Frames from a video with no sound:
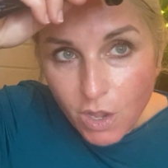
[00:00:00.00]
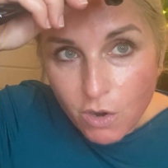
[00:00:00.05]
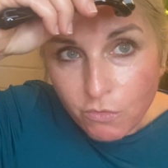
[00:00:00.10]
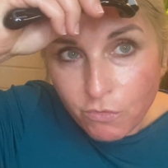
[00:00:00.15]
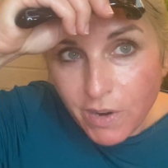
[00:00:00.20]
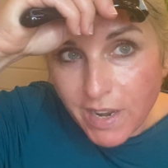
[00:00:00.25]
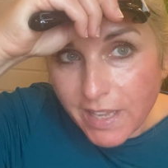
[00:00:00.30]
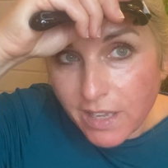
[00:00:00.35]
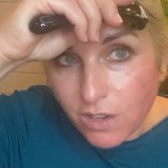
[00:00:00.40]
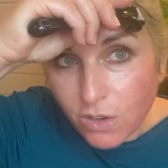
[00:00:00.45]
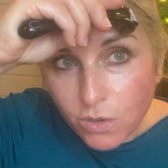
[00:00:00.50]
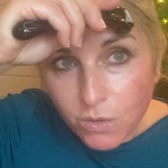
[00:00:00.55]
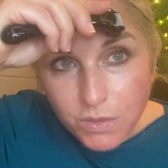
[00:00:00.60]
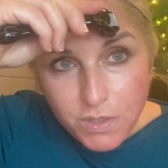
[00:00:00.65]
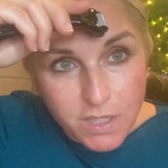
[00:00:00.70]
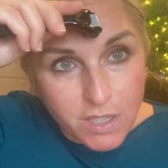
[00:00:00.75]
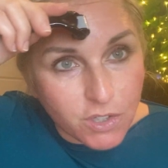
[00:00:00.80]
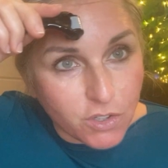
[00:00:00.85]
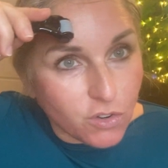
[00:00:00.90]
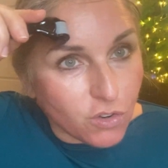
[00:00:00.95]

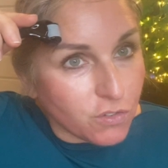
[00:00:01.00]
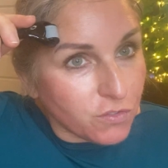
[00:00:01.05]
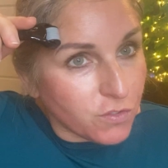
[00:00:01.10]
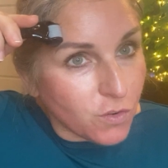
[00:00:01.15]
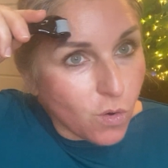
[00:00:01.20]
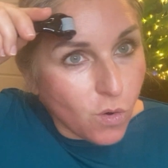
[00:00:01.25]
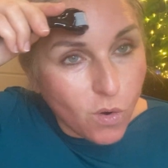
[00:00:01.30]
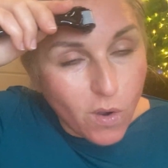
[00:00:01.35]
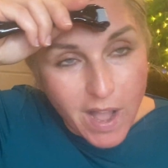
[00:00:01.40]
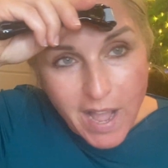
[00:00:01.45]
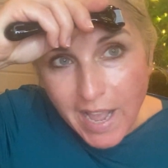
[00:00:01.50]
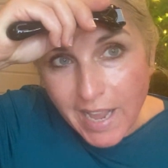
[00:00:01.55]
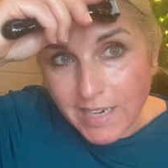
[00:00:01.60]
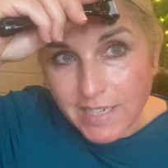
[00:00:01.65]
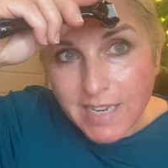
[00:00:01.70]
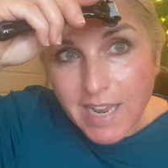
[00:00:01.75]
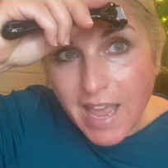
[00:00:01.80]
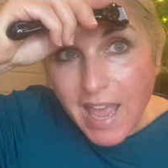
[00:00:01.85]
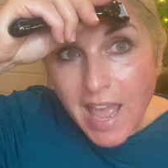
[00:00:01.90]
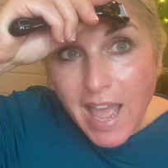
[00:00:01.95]
wrinkles in your
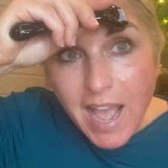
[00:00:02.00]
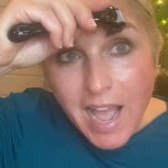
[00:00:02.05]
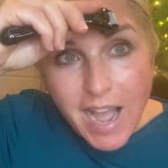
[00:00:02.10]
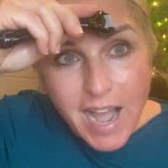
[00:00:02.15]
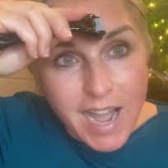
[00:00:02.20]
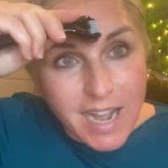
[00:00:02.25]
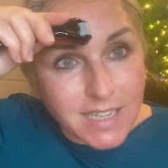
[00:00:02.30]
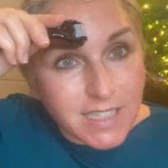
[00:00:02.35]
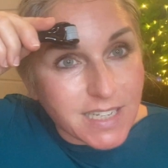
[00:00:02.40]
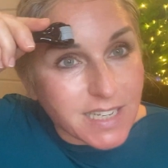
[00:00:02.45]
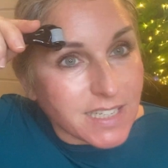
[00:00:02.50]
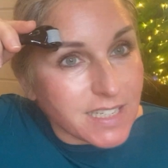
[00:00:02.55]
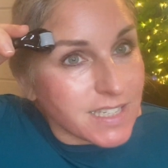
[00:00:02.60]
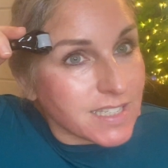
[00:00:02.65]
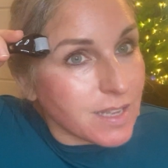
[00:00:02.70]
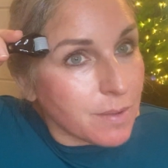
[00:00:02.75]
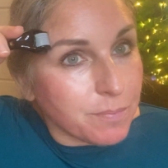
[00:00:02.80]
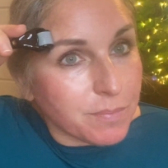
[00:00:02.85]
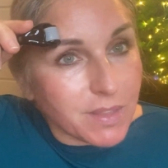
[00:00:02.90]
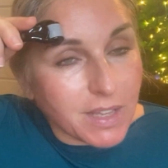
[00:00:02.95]
forehead, adding
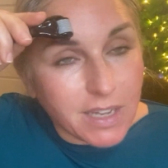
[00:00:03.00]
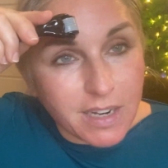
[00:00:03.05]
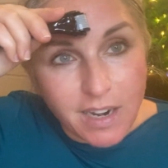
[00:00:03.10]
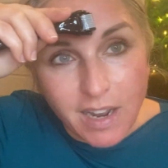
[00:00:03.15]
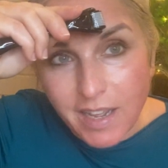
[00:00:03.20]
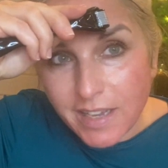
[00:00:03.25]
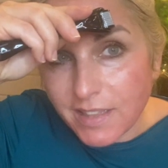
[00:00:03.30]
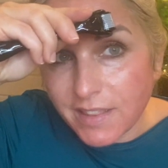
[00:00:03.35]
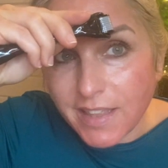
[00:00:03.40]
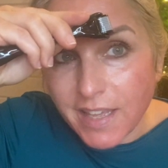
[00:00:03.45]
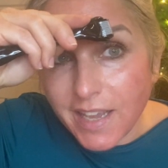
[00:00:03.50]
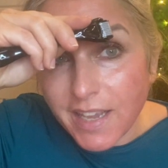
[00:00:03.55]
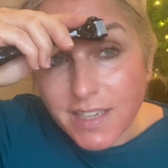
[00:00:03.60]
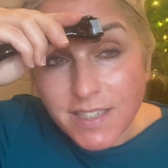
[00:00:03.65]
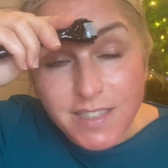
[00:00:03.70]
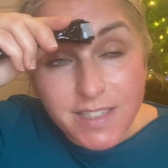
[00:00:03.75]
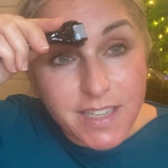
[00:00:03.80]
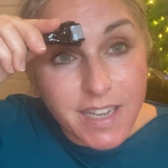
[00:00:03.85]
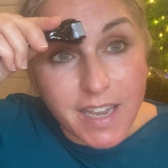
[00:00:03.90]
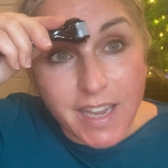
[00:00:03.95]
something like
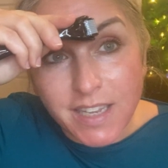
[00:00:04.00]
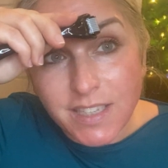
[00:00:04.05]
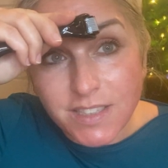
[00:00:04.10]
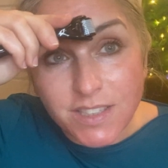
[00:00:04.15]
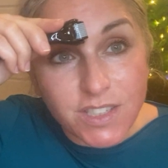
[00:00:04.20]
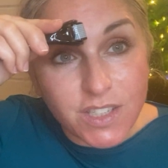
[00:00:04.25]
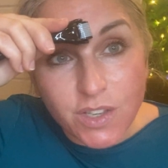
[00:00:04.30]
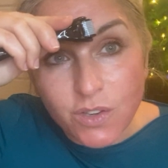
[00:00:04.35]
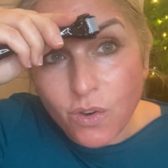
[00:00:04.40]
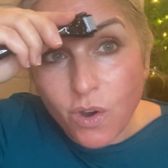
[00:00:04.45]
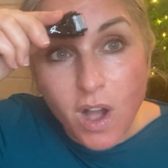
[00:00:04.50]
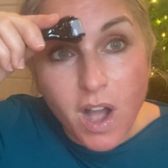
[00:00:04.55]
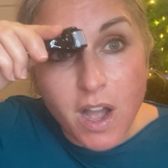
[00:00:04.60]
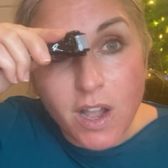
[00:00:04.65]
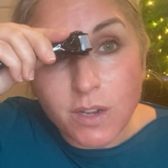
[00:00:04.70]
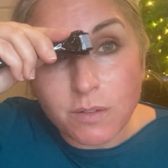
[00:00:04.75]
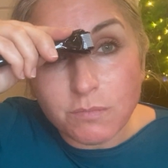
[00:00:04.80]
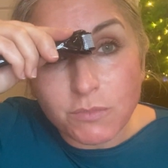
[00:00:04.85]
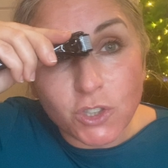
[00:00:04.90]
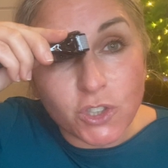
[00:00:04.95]
this into your
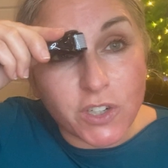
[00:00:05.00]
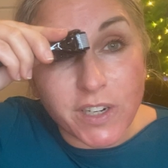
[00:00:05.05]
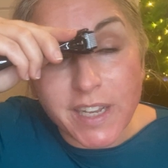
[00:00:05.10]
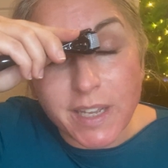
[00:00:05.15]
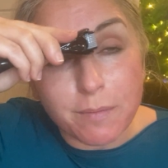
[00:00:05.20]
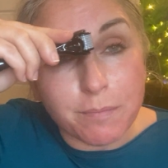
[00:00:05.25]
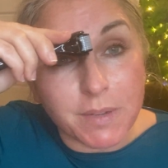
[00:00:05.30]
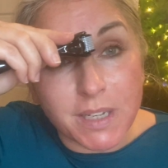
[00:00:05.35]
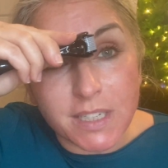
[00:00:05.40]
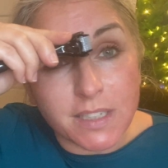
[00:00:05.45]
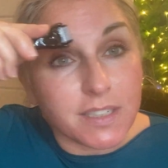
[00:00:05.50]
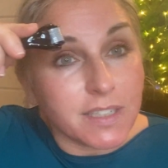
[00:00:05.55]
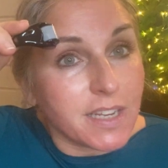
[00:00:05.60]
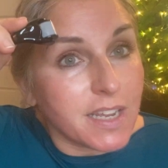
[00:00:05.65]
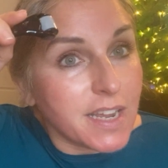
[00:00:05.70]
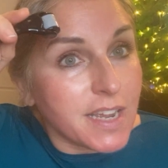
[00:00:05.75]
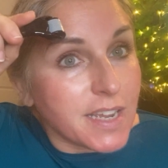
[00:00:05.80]
home treatment